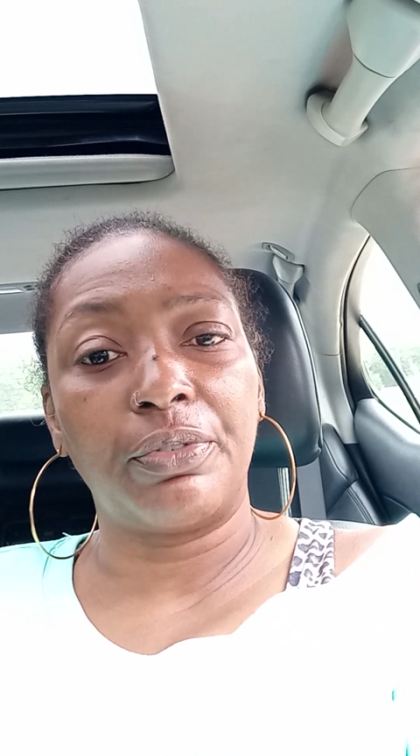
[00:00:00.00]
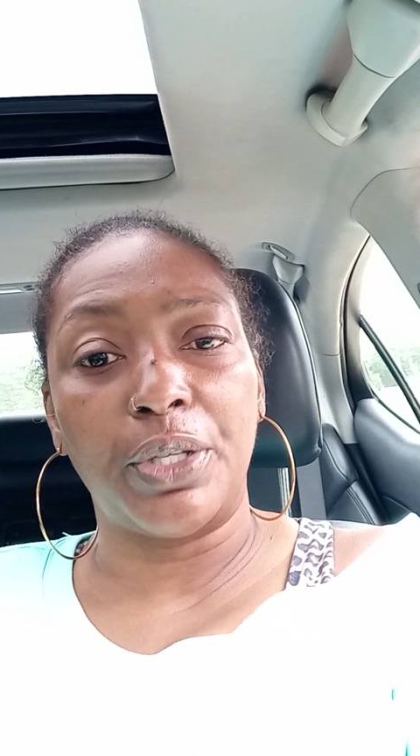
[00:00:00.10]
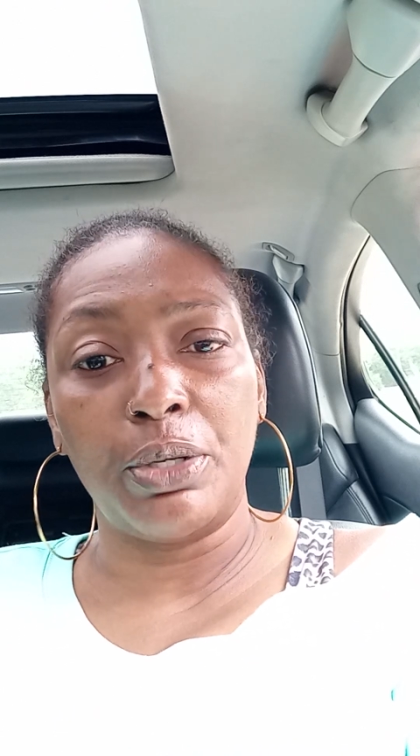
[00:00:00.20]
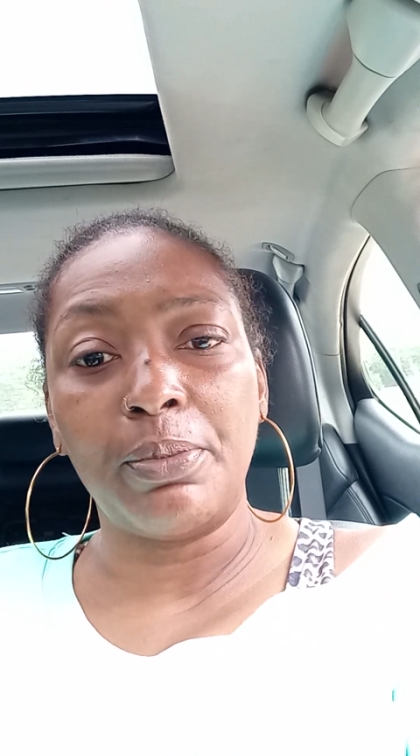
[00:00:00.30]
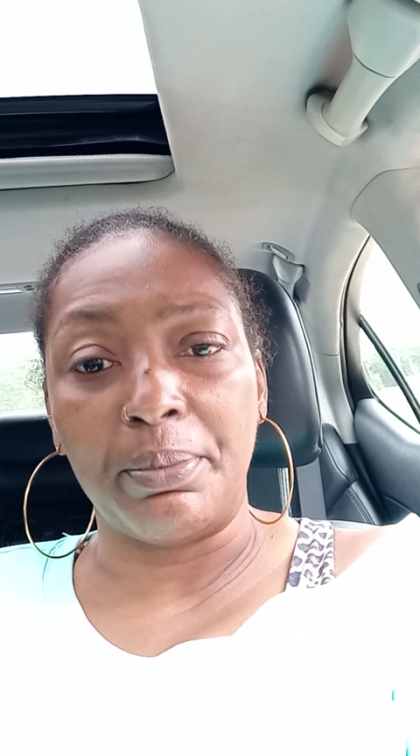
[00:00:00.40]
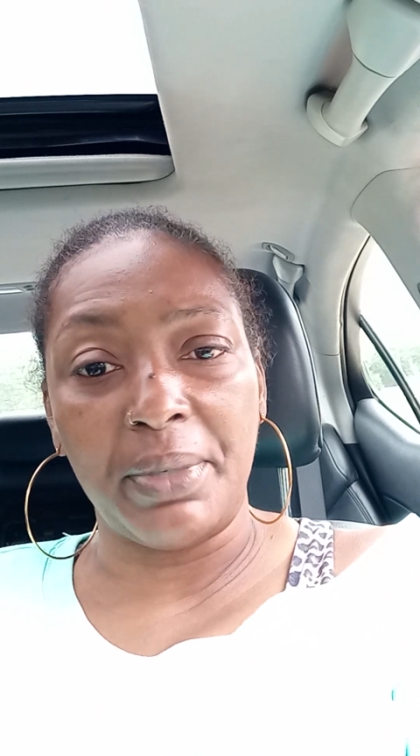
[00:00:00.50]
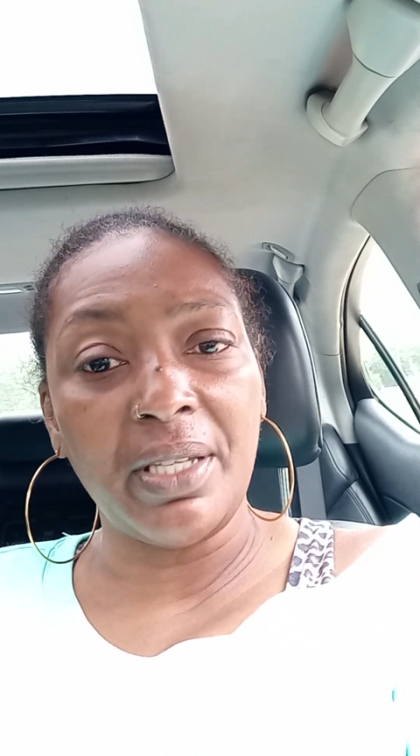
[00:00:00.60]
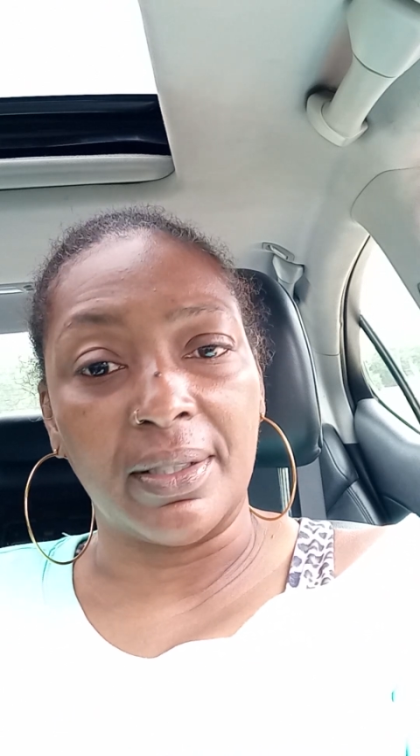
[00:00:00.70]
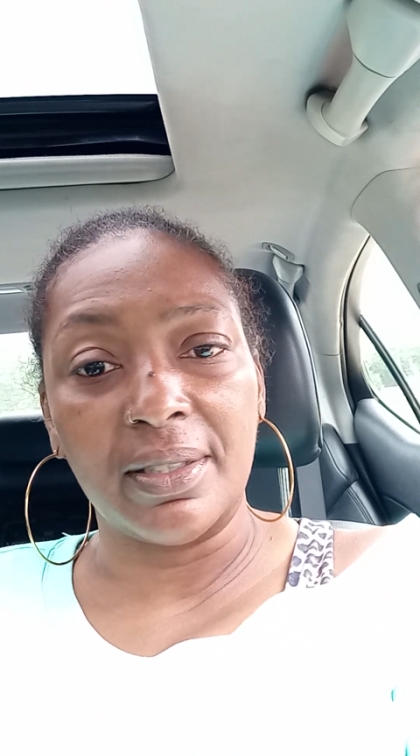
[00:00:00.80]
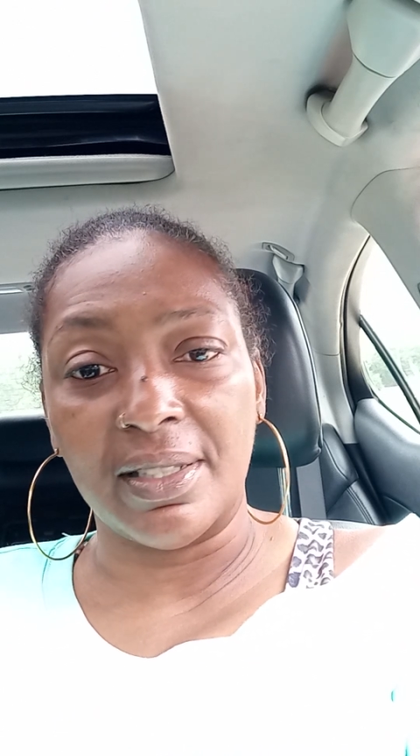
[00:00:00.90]
for human
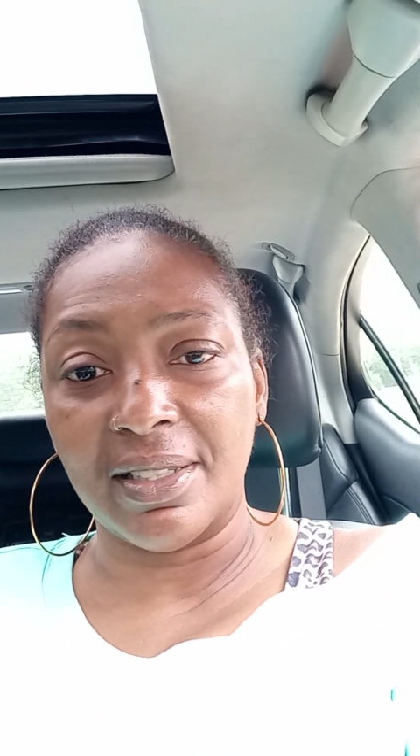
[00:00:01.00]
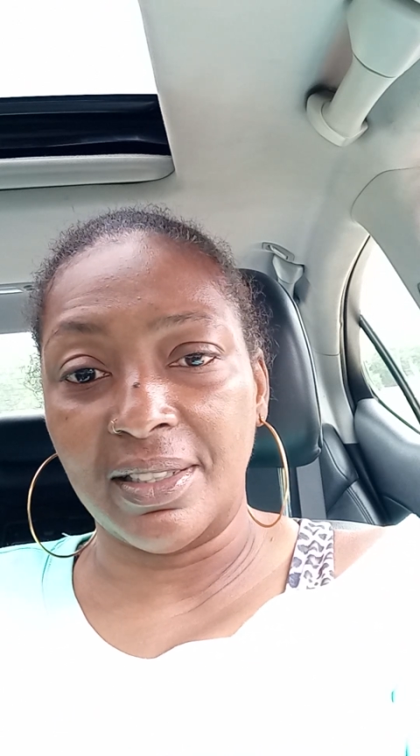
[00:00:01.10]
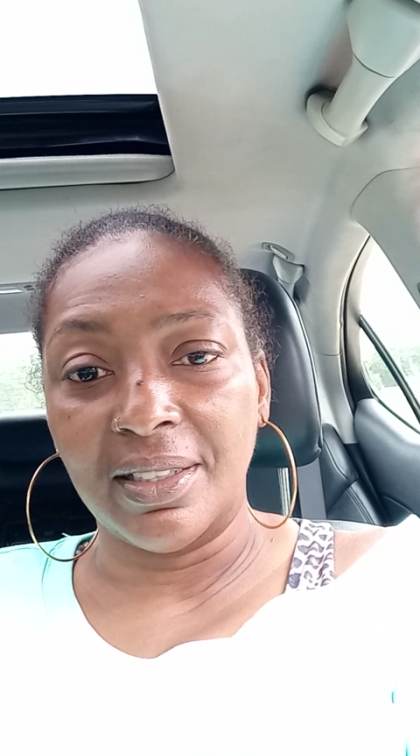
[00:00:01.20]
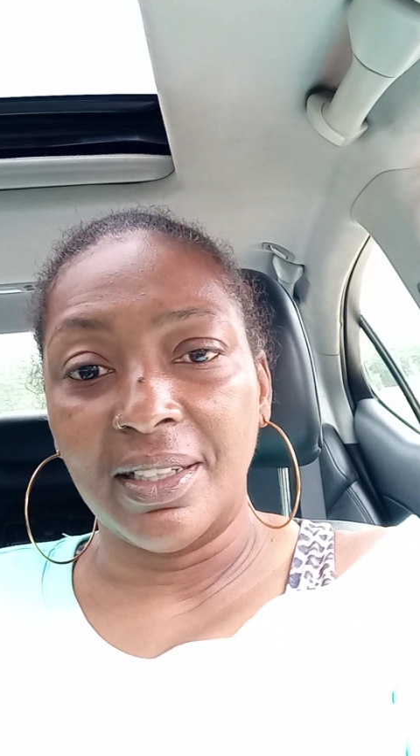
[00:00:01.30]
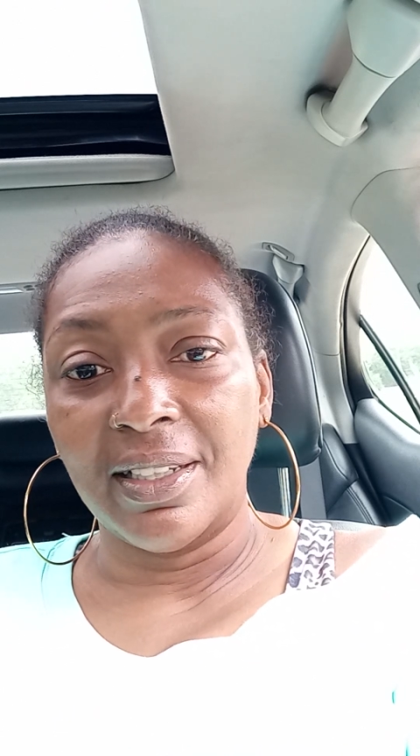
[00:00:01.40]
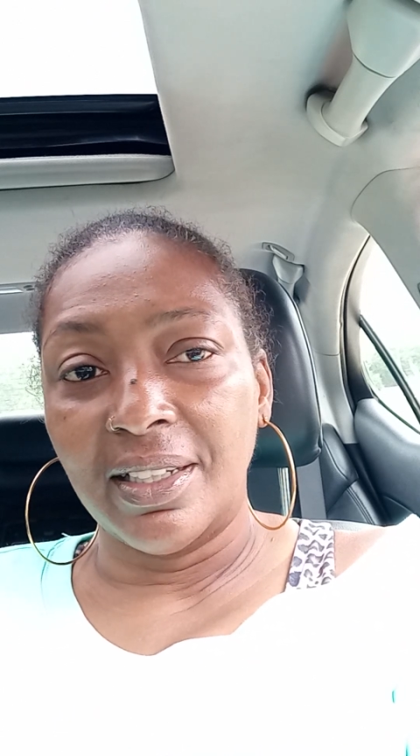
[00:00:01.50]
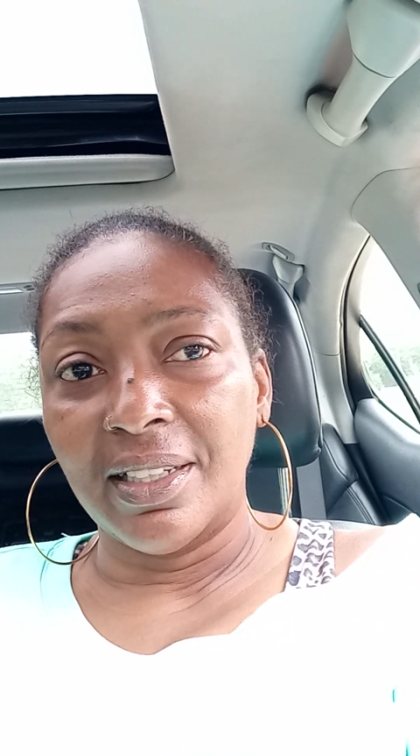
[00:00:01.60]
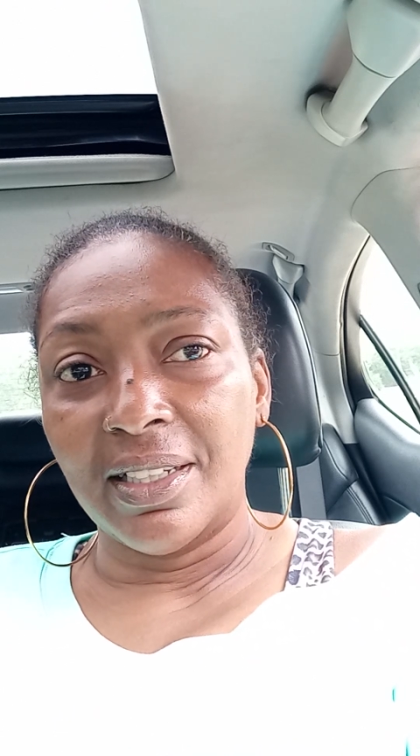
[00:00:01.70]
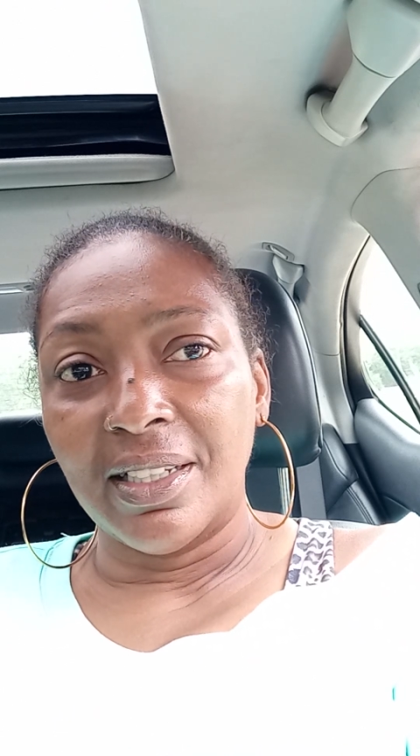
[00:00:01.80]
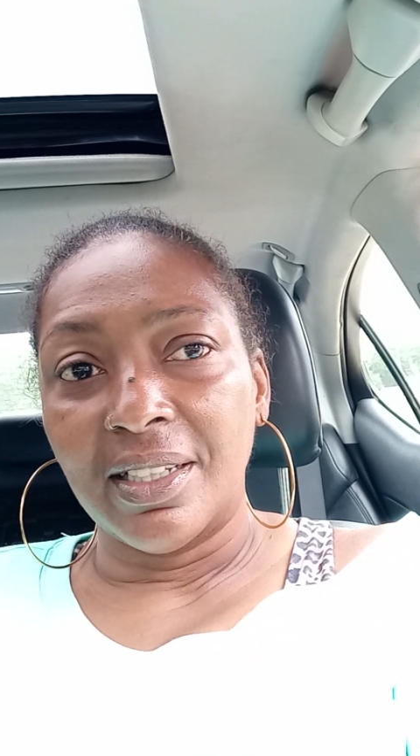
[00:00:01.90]
beings,
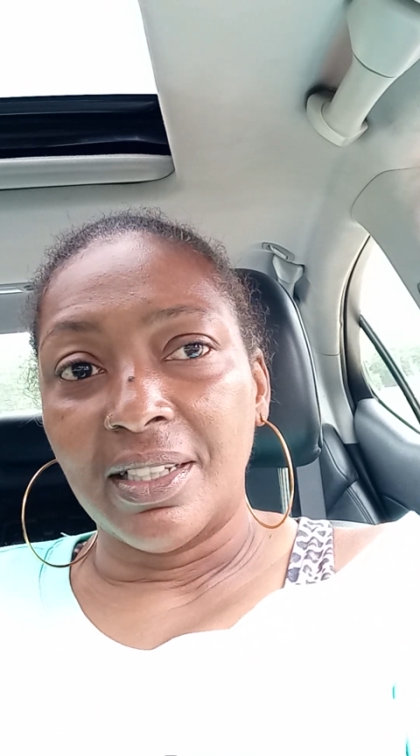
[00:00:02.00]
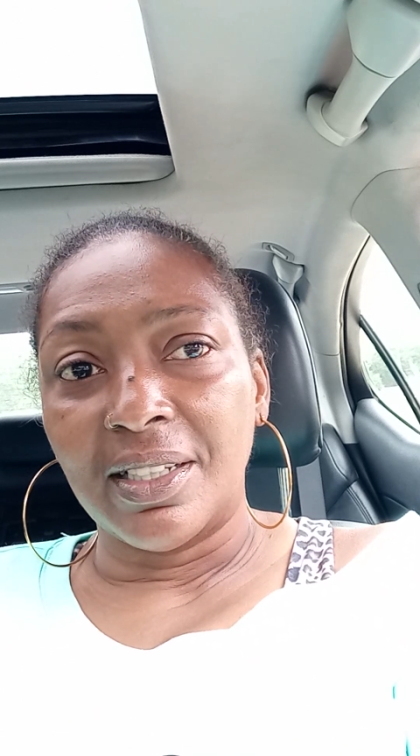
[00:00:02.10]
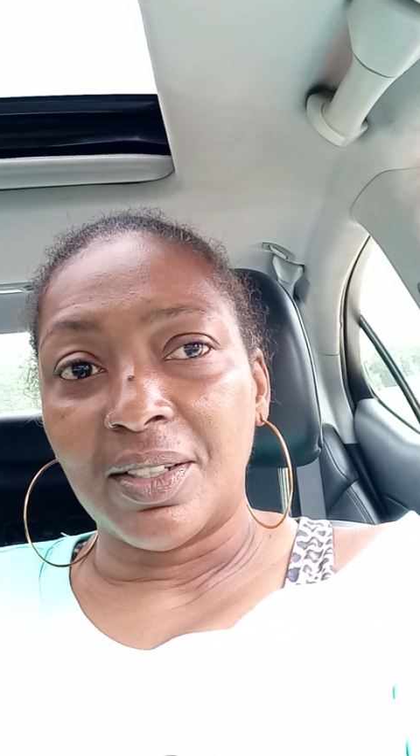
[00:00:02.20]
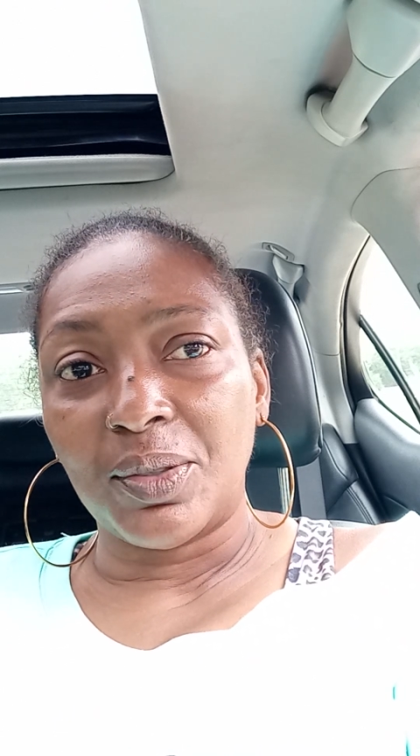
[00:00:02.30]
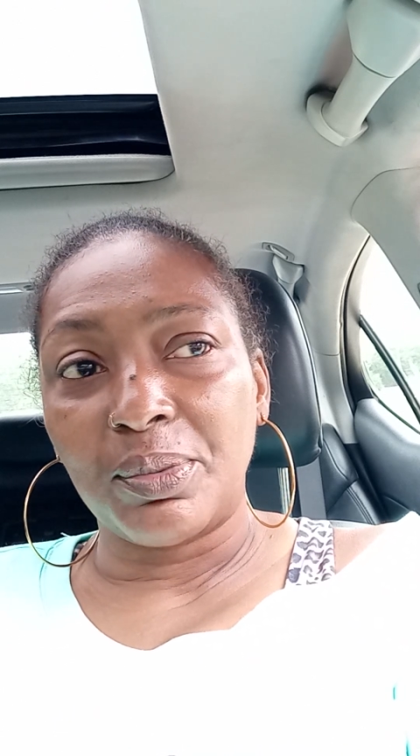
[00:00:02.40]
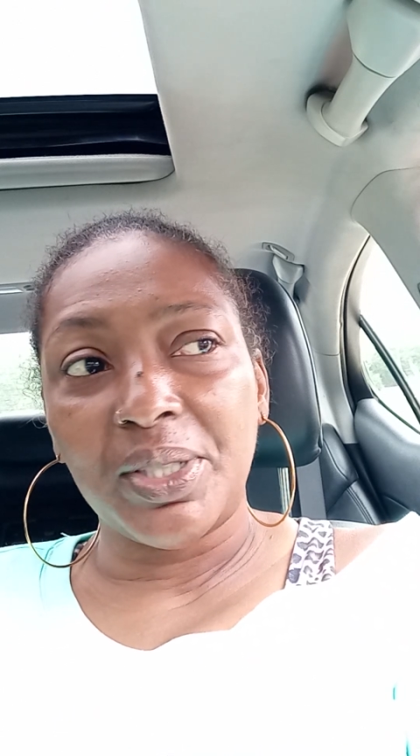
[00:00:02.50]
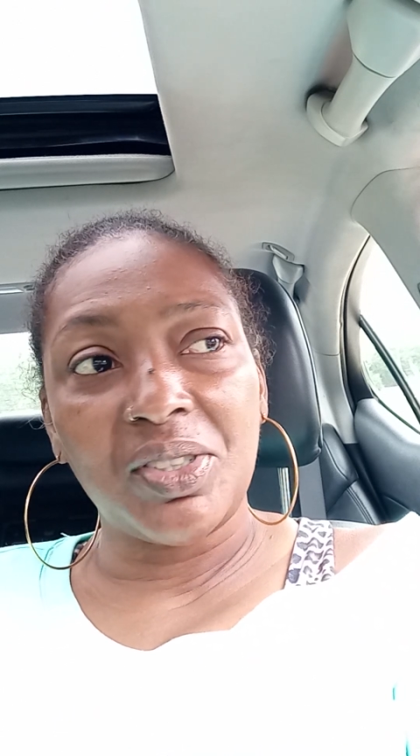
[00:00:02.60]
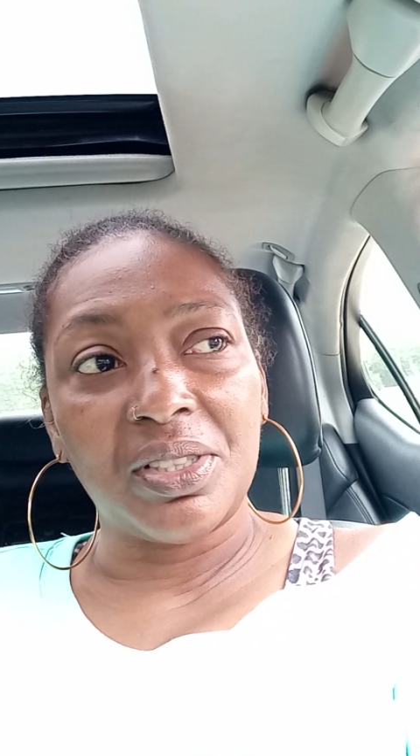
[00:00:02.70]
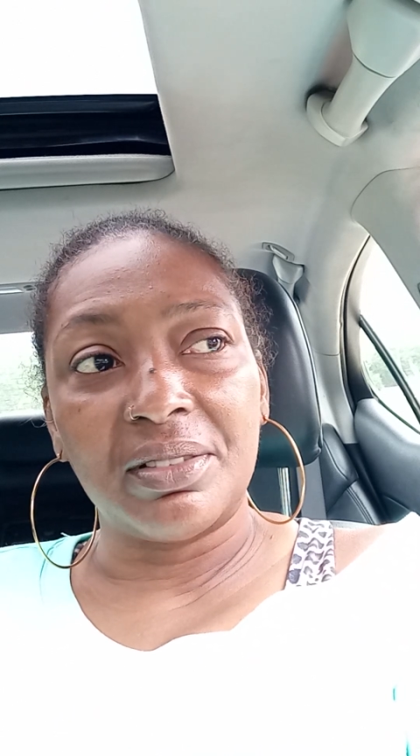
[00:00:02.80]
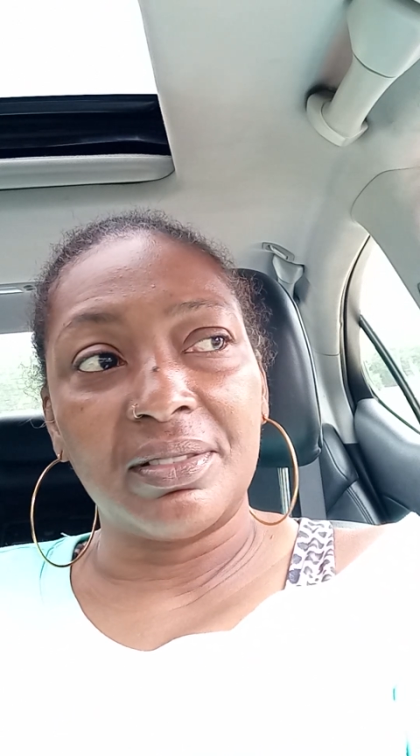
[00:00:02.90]

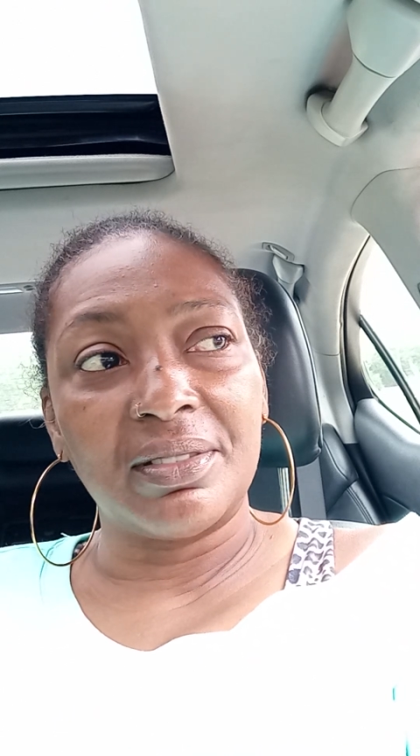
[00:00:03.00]
which